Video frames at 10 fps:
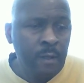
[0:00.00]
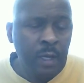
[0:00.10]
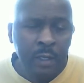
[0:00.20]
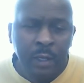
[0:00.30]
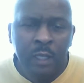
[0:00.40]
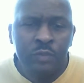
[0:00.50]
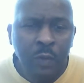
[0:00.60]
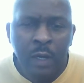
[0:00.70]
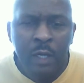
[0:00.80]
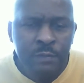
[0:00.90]
And that's
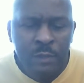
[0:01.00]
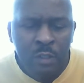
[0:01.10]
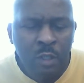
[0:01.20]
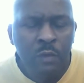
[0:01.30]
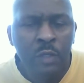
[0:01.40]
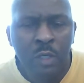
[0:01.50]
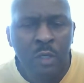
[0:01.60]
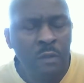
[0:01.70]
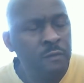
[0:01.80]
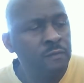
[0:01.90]
what has been going
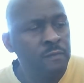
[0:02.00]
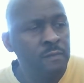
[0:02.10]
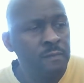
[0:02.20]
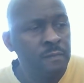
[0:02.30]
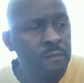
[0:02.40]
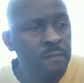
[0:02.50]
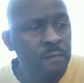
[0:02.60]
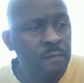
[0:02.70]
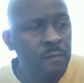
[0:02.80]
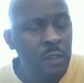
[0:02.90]
on.
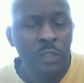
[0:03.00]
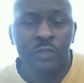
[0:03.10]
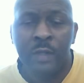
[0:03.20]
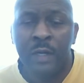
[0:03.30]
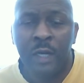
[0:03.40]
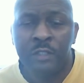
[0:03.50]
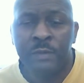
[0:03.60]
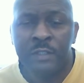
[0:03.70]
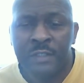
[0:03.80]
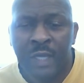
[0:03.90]
Israel has
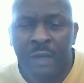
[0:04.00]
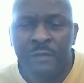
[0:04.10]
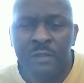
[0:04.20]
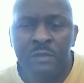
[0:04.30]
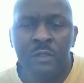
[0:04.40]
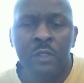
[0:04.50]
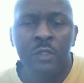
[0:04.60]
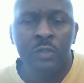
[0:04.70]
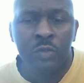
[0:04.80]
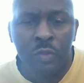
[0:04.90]
been serving
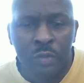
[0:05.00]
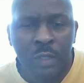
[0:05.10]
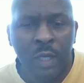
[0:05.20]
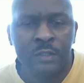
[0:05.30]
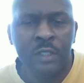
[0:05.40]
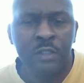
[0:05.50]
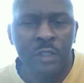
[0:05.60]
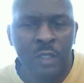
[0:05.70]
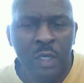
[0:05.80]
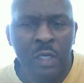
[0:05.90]
2,000
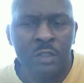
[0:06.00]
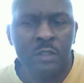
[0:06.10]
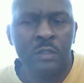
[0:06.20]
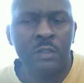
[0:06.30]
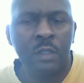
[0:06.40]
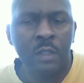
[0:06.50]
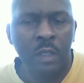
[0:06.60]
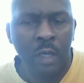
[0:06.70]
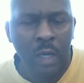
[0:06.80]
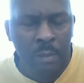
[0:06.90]
years
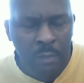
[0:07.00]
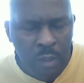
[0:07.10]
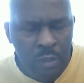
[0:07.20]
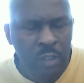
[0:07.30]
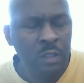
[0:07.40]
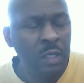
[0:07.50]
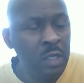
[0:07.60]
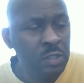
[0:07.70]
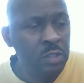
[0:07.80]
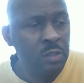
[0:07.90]
among the
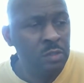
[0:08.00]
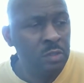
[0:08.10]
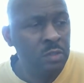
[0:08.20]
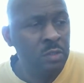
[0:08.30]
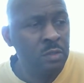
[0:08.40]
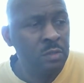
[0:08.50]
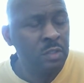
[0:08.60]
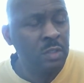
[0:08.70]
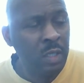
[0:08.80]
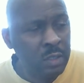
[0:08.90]
nations,
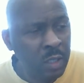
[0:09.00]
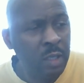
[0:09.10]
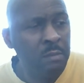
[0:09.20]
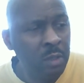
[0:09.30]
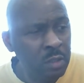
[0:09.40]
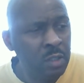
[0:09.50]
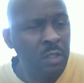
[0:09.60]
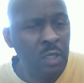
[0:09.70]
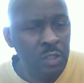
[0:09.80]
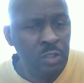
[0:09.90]
scattered among the
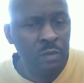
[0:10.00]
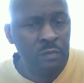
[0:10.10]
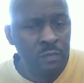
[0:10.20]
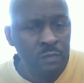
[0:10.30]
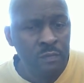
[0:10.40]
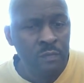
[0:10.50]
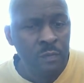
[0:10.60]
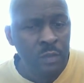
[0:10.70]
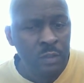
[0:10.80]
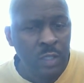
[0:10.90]
nations,
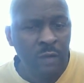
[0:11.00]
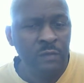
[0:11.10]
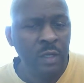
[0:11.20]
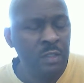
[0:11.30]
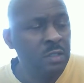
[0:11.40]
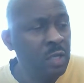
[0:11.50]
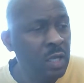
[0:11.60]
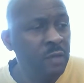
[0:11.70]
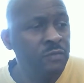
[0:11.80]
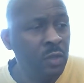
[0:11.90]
serving as
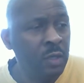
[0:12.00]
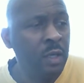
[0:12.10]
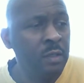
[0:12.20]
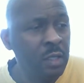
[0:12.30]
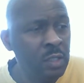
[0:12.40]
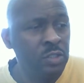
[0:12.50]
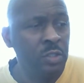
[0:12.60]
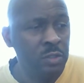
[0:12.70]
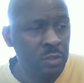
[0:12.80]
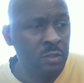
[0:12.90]
slaves to other
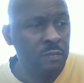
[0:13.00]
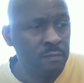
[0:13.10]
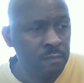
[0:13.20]
nations,